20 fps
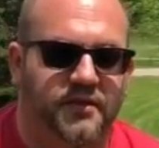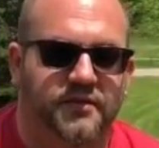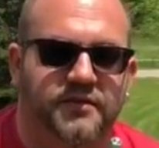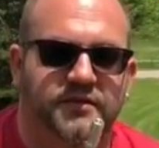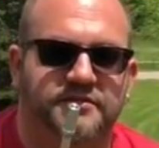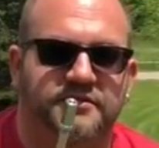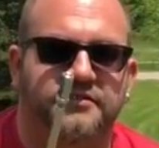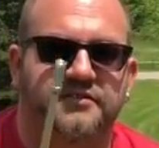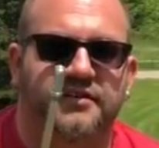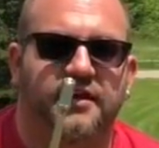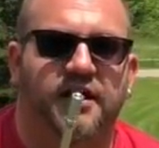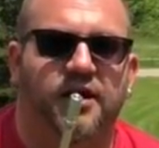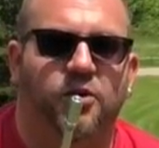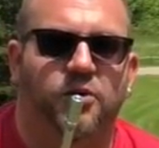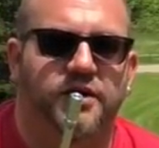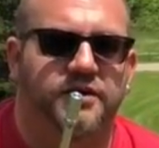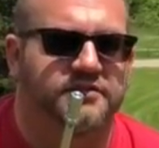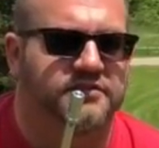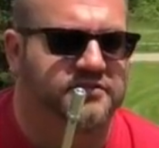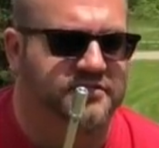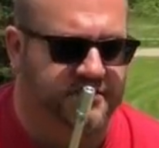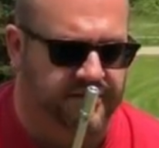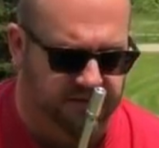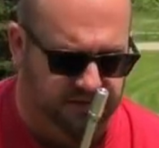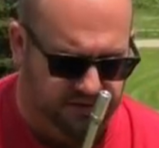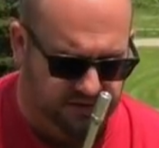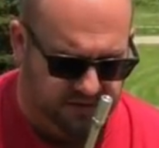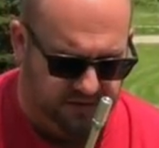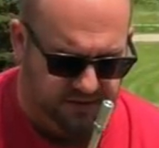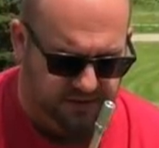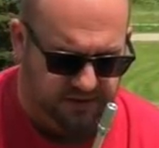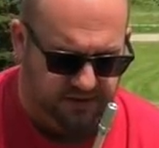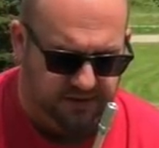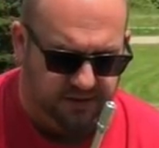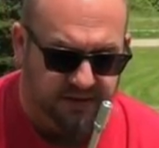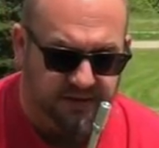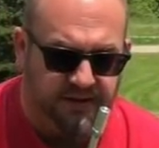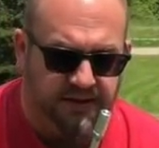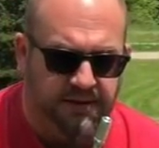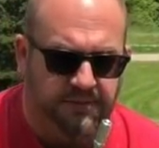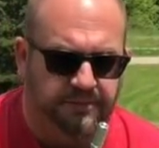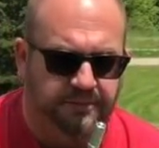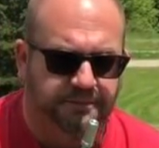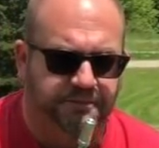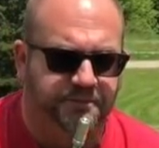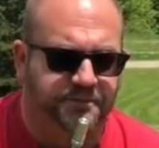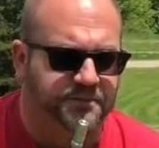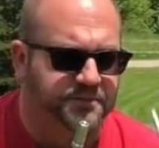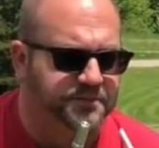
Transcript: this is how it's, um,